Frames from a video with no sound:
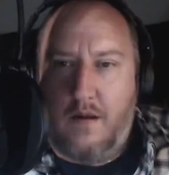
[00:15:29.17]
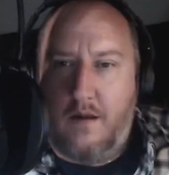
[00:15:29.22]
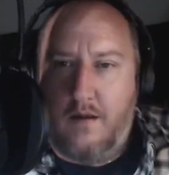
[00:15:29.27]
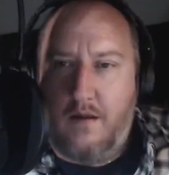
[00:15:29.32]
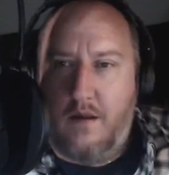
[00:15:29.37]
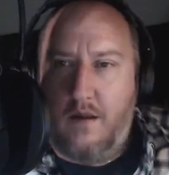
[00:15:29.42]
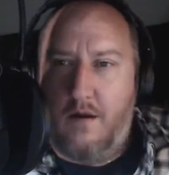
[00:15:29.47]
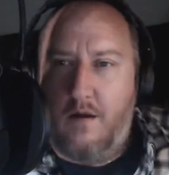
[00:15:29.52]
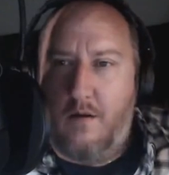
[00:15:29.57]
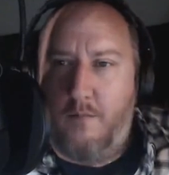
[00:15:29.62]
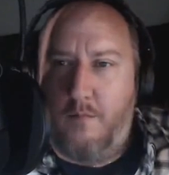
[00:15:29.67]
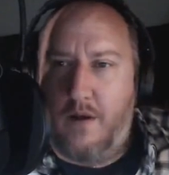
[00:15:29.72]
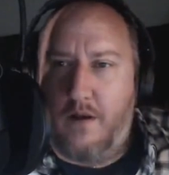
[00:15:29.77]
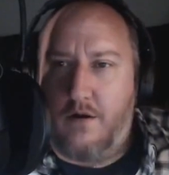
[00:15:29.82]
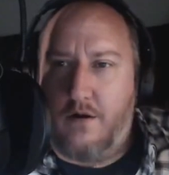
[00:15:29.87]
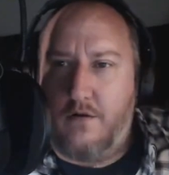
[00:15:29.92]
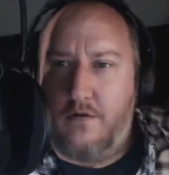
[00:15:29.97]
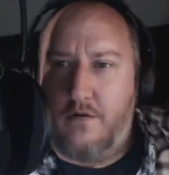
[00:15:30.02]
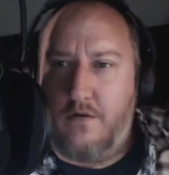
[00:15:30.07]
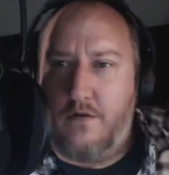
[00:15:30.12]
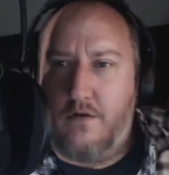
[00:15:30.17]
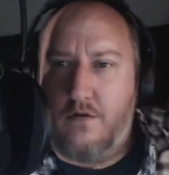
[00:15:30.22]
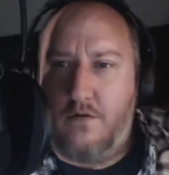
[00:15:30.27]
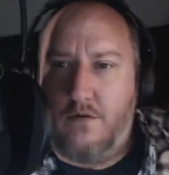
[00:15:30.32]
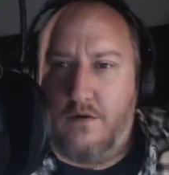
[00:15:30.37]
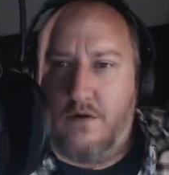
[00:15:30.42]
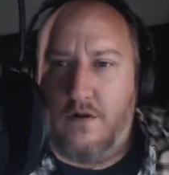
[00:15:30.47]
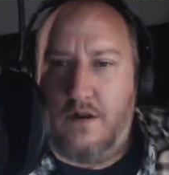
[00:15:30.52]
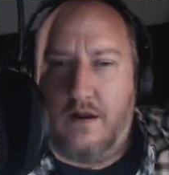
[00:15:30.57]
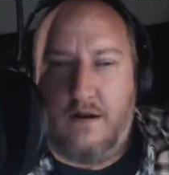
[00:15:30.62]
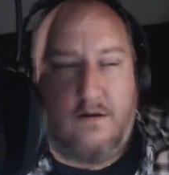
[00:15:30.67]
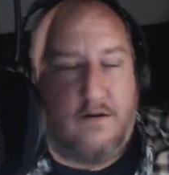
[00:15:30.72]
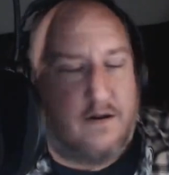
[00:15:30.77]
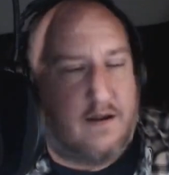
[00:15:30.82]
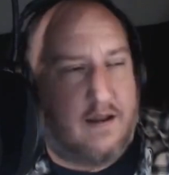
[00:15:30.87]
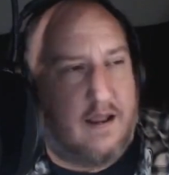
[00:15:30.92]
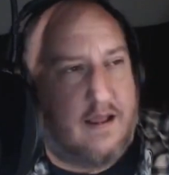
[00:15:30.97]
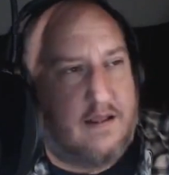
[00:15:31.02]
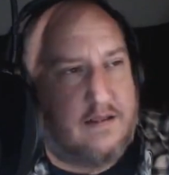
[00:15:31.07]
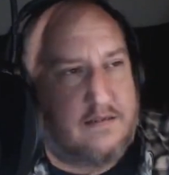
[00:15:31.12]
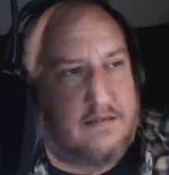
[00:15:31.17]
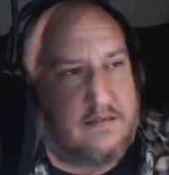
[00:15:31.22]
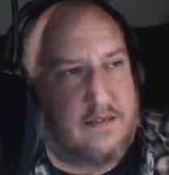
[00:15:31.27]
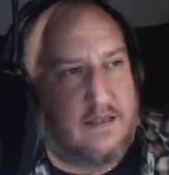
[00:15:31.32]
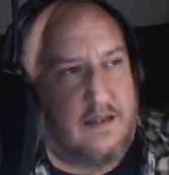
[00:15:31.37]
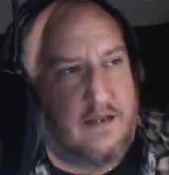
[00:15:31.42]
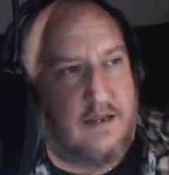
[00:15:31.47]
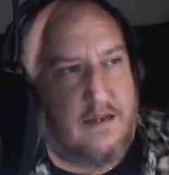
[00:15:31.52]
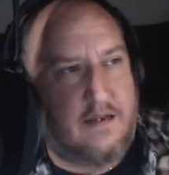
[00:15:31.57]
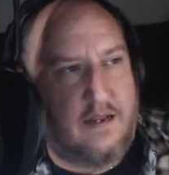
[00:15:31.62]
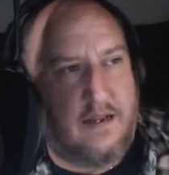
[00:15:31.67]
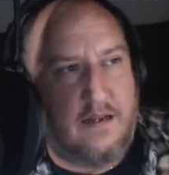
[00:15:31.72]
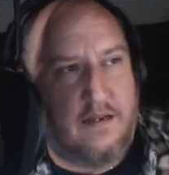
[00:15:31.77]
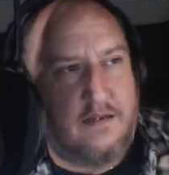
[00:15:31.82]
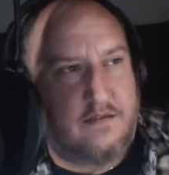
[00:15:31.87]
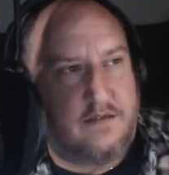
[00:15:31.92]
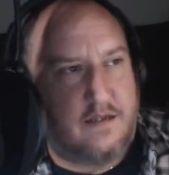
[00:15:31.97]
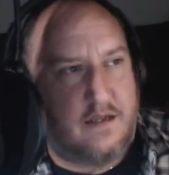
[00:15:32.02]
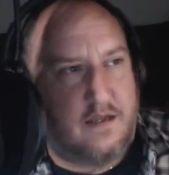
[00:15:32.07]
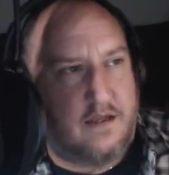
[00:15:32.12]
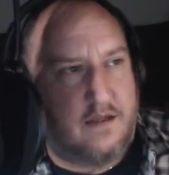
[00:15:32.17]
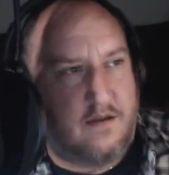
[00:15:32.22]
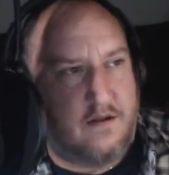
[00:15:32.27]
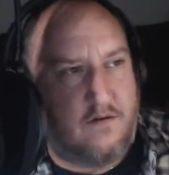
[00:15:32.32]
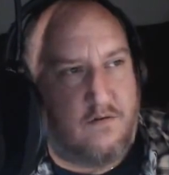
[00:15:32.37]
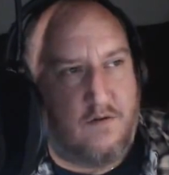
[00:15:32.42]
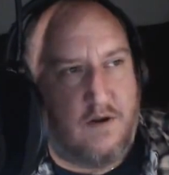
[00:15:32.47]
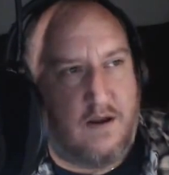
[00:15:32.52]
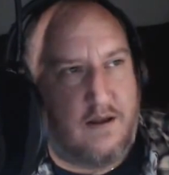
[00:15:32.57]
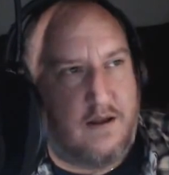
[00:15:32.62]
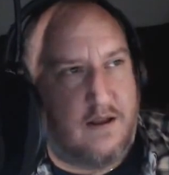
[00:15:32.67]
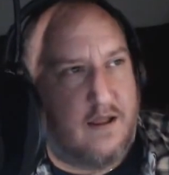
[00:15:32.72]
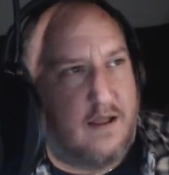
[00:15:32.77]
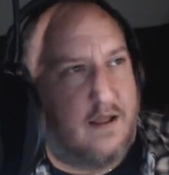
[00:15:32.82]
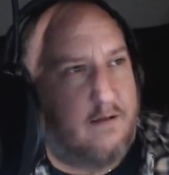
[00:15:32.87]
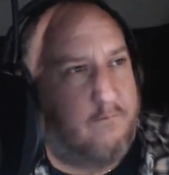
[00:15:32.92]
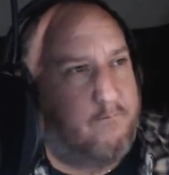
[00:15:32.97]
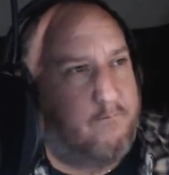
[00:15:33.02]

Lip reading: a buck or two on Laracast. He's a great guy.